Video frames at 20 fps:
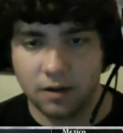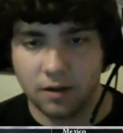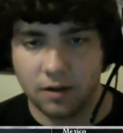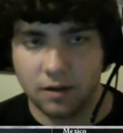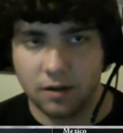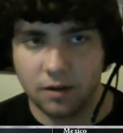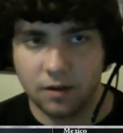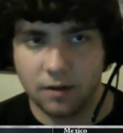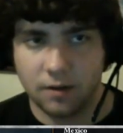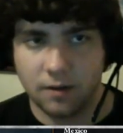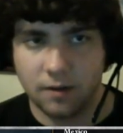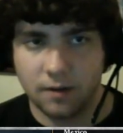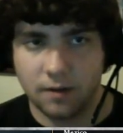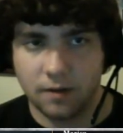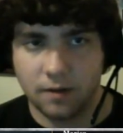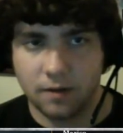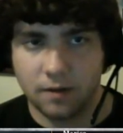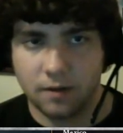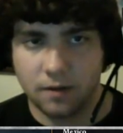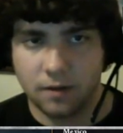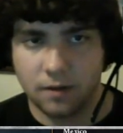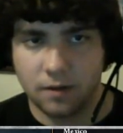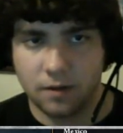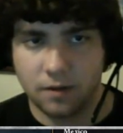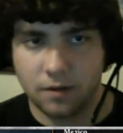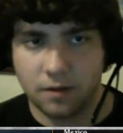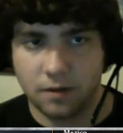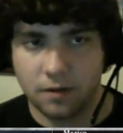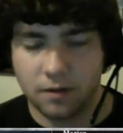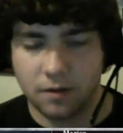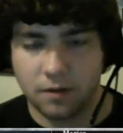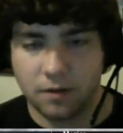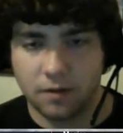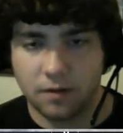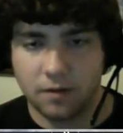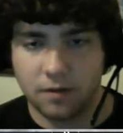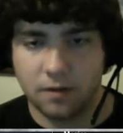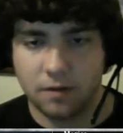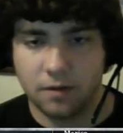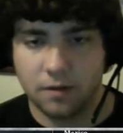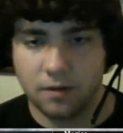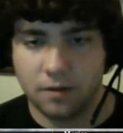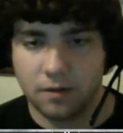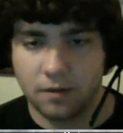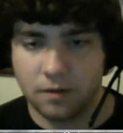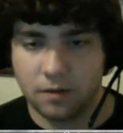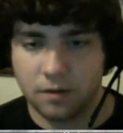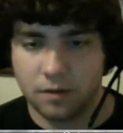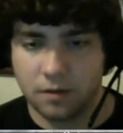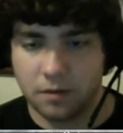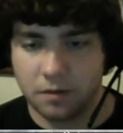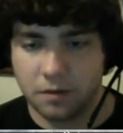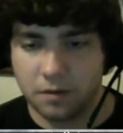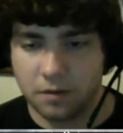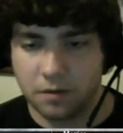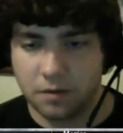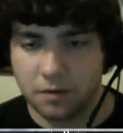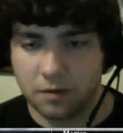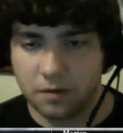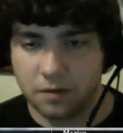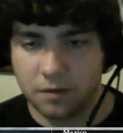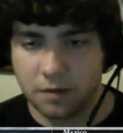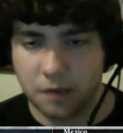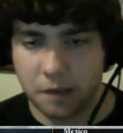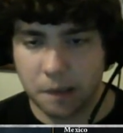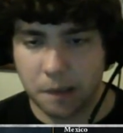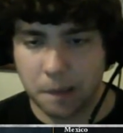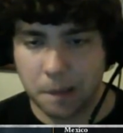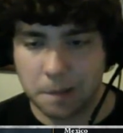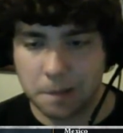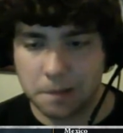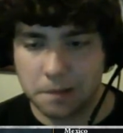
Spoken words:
(no one is talking)